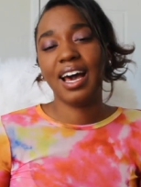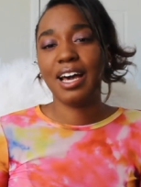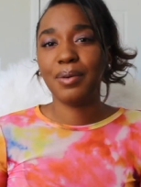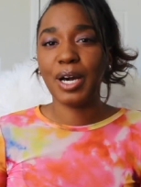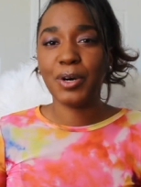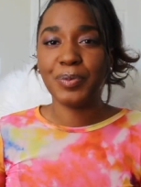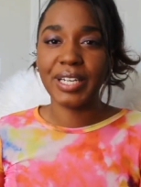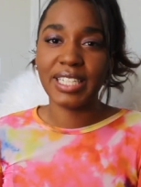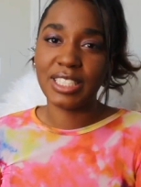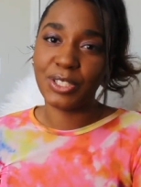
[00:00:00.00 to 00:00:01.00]
Um, I hope you
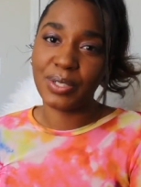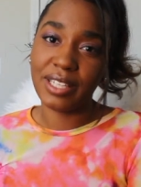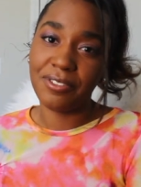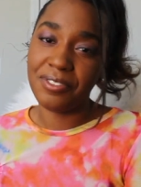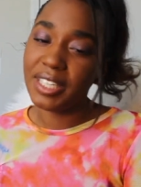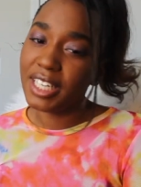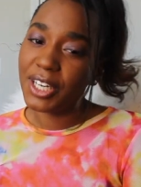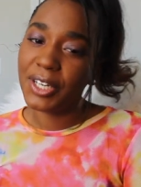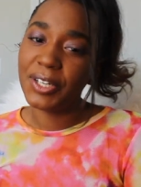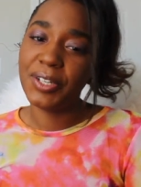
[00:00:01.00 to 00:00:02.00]
guys enjoyed the
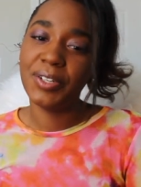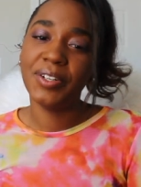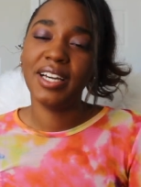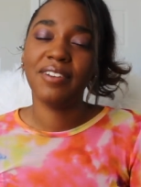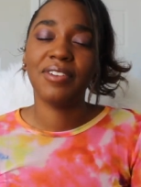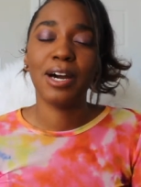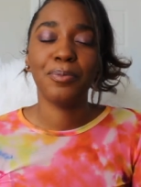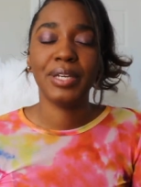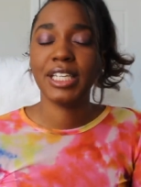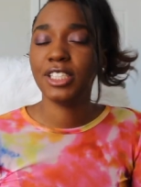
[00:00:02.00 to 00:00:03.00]
video,
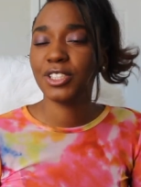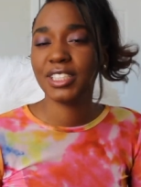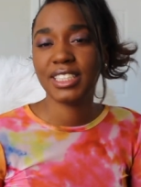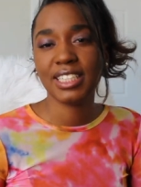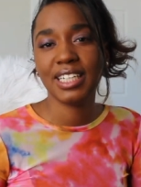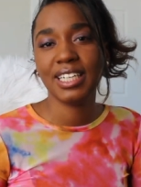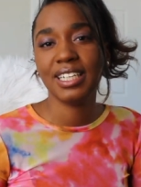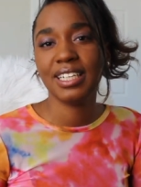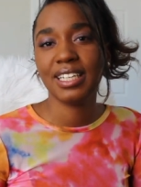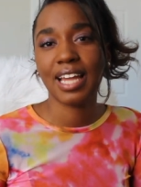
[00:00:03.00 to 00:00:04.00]
found me
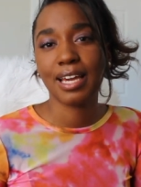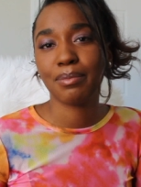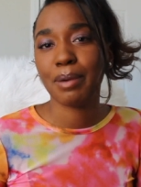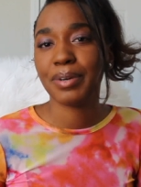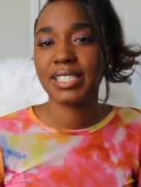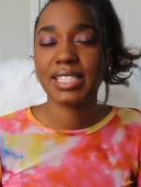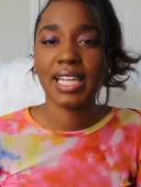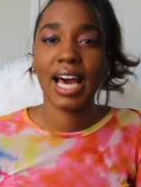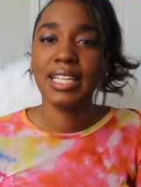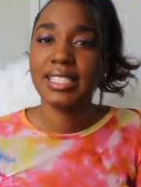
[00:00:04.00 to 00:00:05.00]
interesting, like my
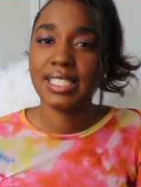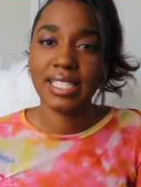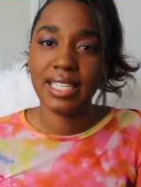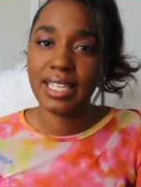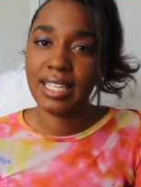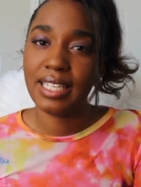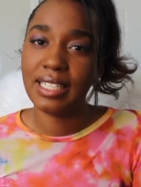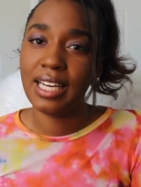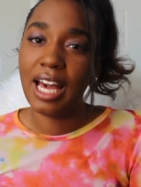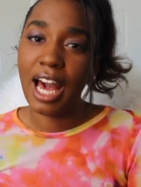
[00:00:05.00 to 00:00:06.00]

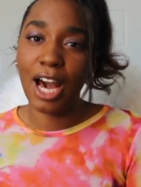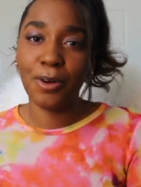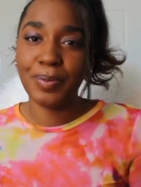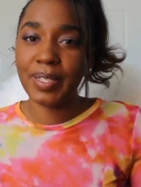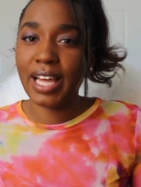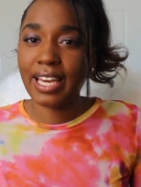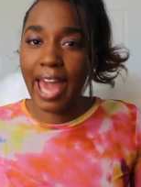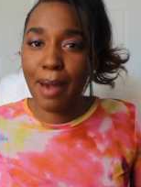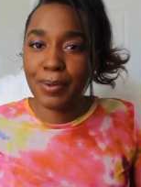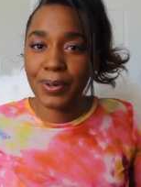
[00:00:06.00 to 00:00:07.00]
personality. I hope you like
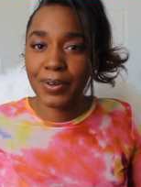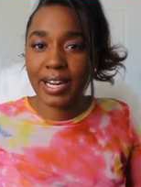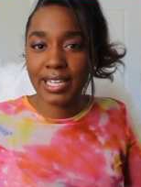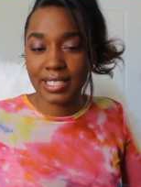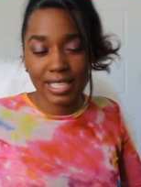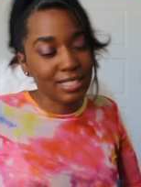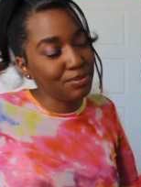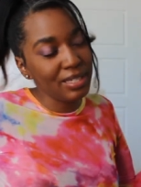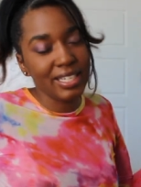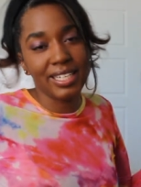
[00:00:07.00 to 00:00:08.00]
Capricorns,
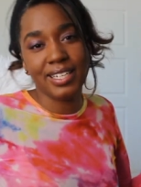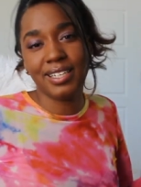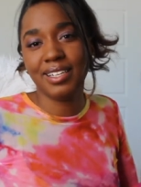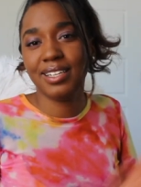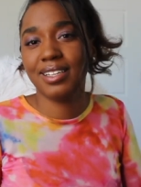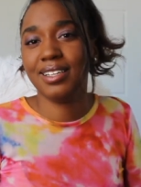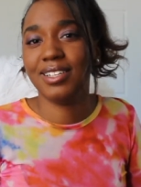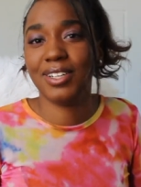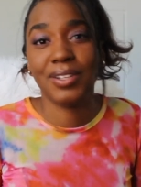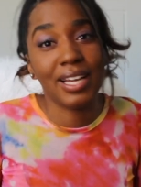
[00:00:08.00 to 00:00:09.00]
that's me.
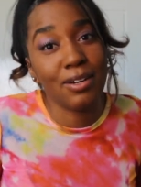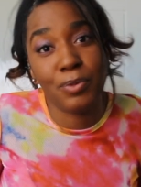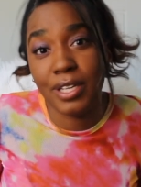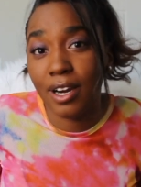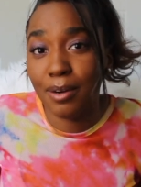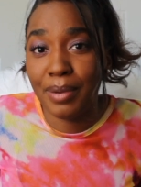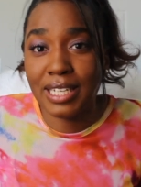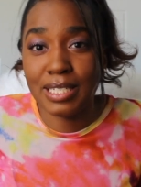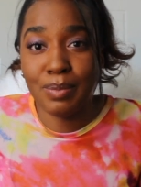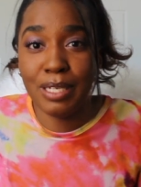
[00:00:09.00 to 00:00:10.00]
You know that we are
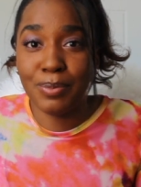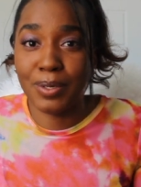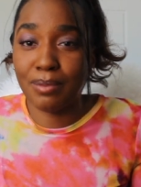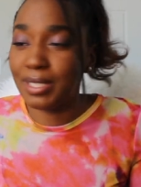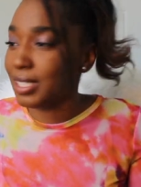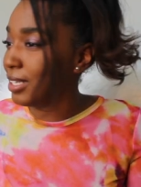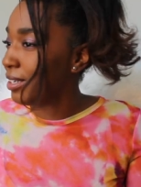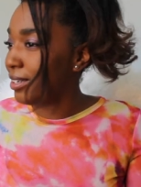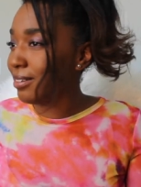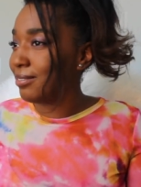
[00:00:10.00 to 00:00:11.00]
amazing people. I'm gonna say
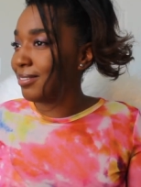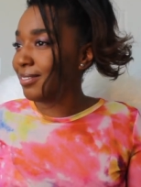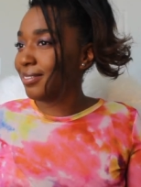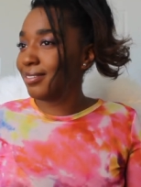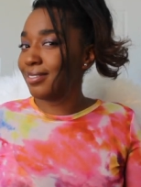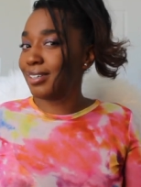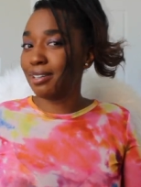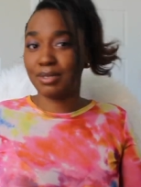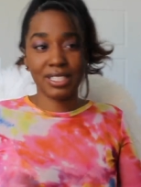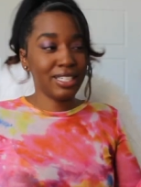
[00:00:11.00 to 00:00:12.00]
it again.
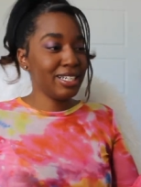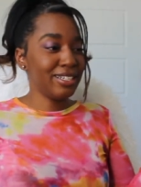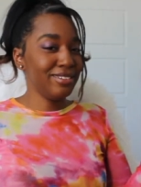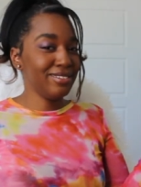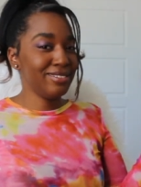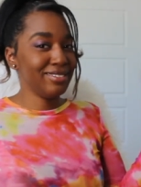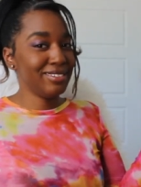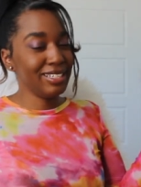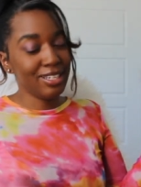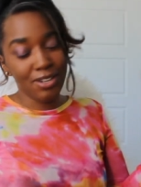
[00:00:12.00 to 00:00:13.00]
I'm gonna say it again.
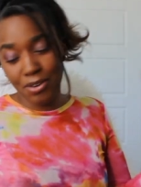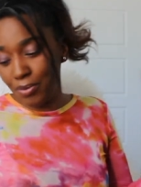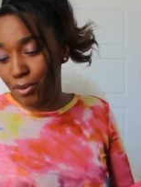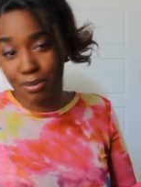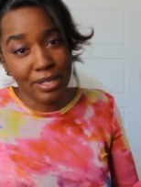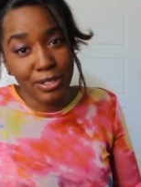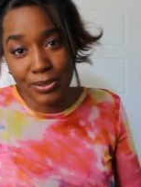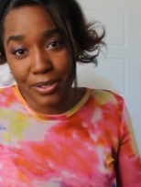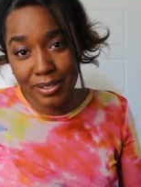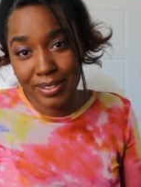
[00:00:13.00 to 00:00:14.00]
We're pretty cool.